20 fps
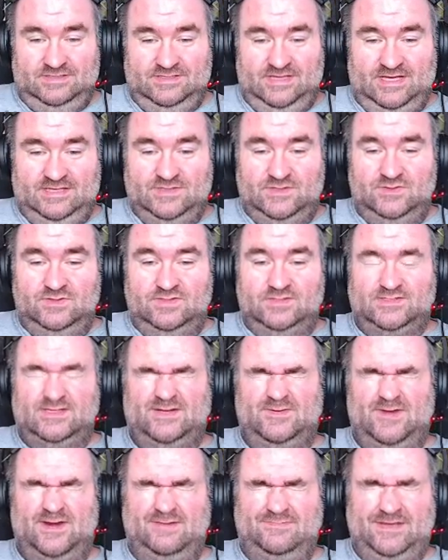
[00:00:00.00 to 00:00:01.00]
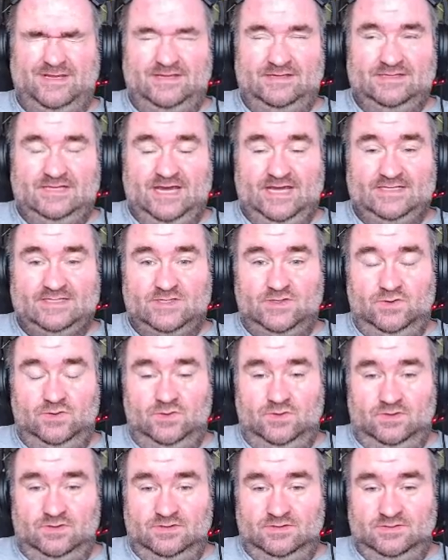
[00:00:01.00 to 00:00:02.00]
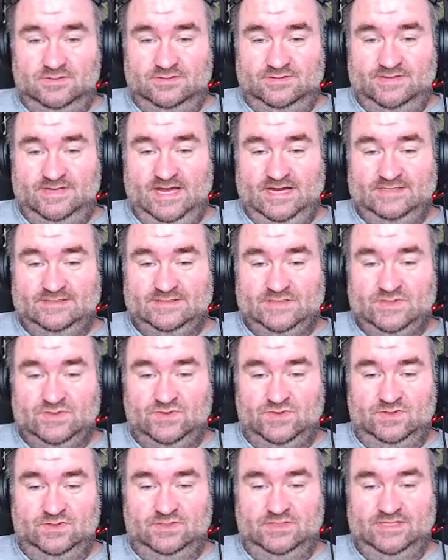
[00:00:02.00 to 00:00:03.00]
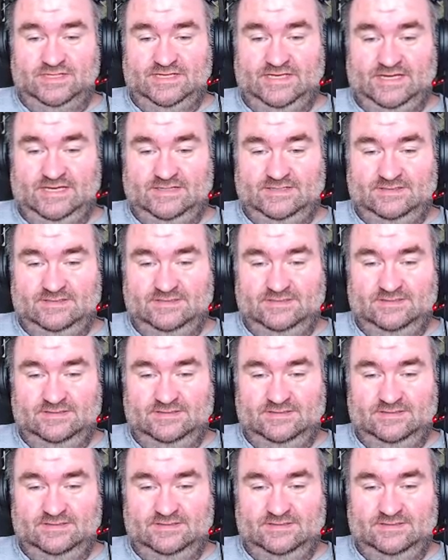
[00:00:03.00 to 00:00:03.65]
That's cool. See what I mean? That's cool. That is cool. Look at that.